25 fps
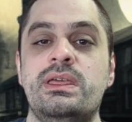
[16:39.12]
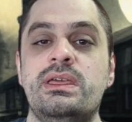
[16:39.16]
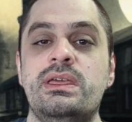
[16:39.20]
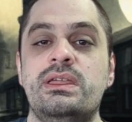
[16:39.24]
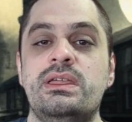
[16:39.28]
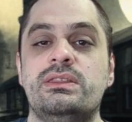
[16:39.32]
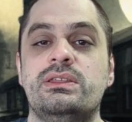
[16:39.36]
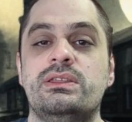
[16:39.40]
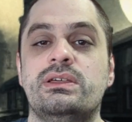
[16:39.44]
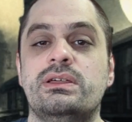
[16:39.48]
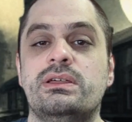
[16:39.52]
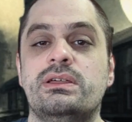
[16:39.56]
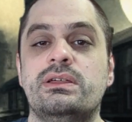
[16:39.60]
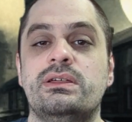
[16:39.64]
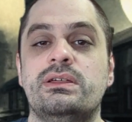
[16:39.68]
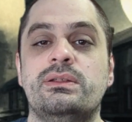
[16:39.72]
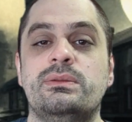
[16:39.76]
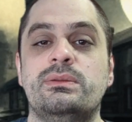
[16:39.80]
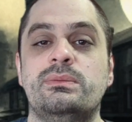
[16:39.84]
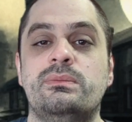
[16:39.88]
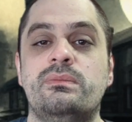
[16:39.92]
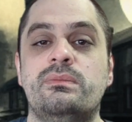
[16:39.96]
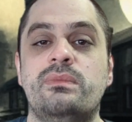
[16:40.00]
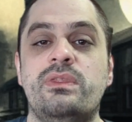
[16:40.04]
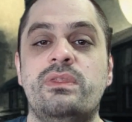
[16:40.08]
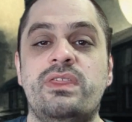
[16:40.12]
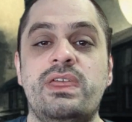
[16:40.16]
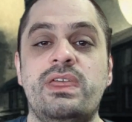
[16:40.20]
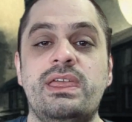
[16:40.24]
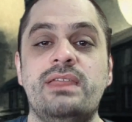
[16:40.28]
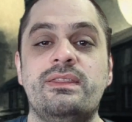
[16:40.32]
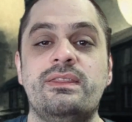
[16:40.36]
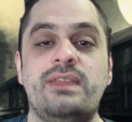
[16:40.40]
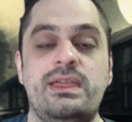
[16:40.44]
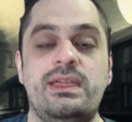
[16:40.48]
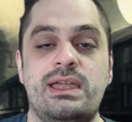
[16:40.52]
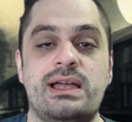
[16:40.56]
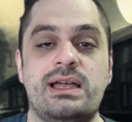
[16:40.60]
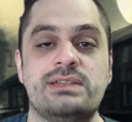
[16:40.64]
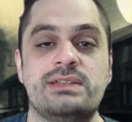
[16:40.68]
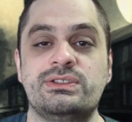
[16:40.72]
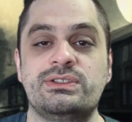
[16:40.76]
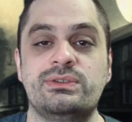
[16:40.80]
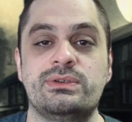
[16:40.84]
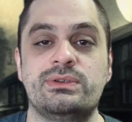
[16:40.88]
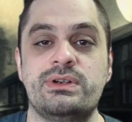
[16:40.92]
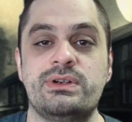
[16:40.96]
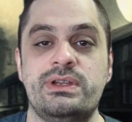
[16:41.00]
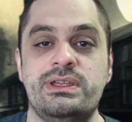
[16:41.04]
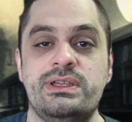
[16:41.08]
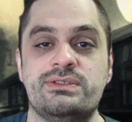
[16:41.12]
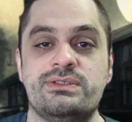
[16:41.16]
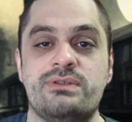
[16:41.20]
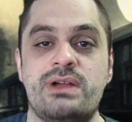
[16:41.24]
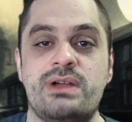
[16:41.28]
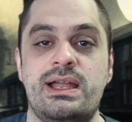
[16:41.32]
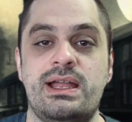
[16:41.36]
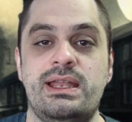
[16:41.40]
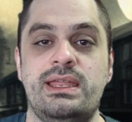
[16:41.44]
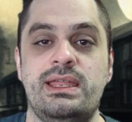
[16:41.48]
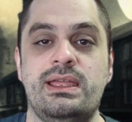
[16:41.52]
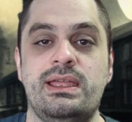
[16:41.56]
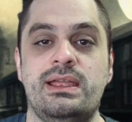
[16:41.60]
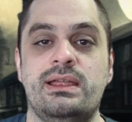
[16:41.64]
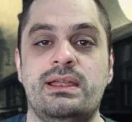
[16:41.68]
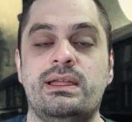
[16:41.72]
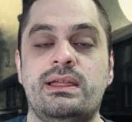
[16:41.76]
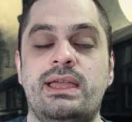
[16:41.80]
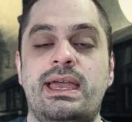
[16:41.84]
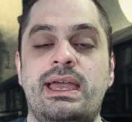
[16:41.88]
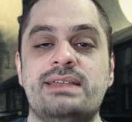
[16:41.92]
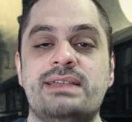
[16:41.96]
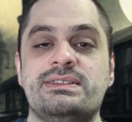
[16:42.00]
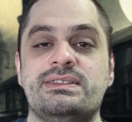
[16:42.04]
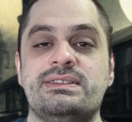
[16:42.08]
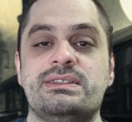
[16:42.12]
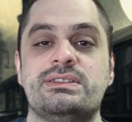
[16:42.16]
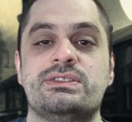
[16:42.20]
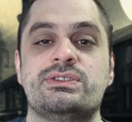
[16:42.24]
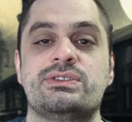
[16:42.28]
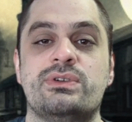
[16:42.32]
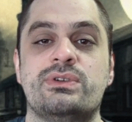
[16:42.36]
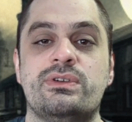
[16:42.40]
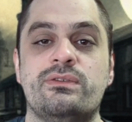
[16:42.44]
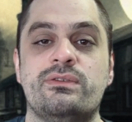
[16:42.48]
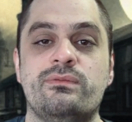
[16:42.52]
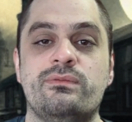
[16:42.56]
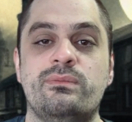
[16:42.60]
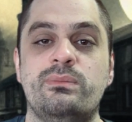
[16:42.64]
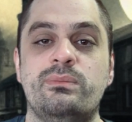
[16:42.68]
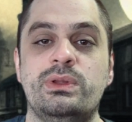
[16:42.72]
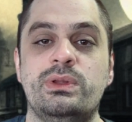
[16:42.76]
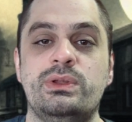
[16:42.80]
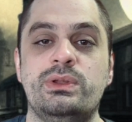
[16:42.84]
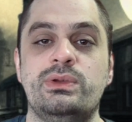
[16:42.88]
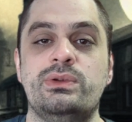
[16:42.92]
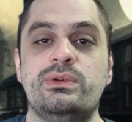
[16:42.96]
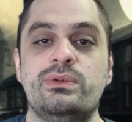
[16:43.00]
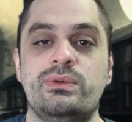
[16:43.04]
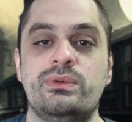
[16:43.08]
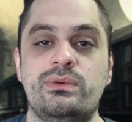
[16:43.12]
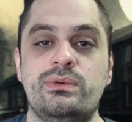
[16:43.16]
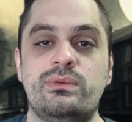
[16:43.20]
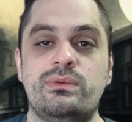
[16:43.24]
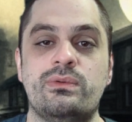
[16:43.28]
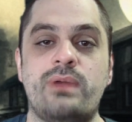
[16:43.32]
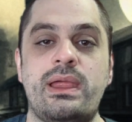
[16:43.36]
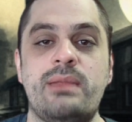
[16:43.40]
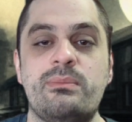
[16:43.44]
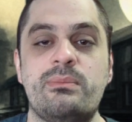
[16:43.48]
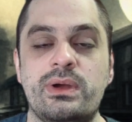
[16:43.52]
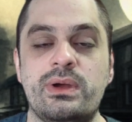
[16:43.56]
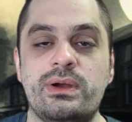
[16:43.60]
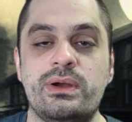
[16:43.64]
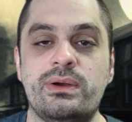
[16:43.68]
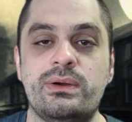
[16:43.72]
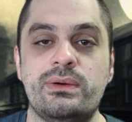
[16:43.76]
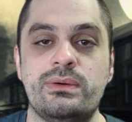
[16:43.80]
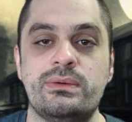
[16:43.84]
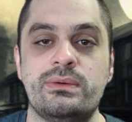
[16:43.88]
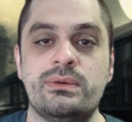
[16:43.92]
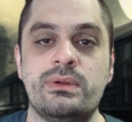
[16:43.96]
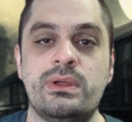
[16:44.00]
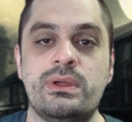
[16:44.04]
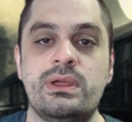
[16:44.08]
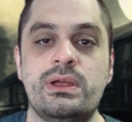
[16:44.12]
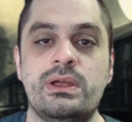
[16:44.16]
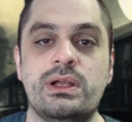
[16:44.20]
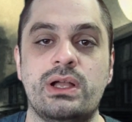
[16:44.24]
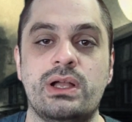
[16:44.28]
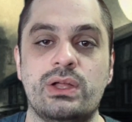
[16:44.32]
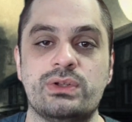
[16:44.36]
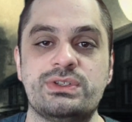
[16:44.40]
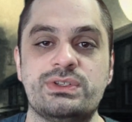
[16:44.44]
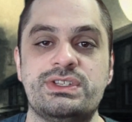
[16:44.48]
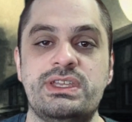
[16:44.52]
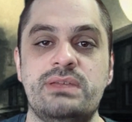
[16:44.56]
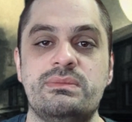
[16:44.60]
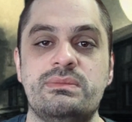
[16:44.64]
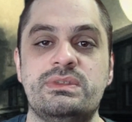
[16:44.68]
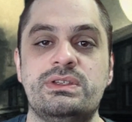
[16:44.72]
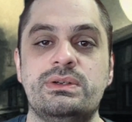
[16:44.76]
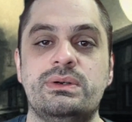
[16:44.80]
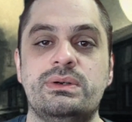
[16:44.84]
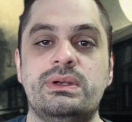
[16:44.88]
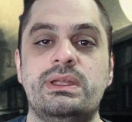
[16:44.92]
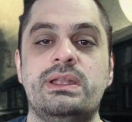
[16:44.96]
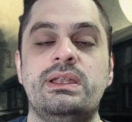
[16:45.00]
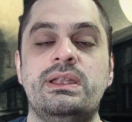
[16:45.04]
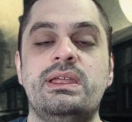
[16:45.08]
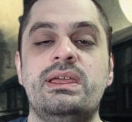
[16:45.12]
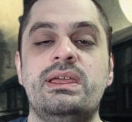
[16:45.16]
The thing that Yasunori is riding has this sort of blue rainbow color scheme to it.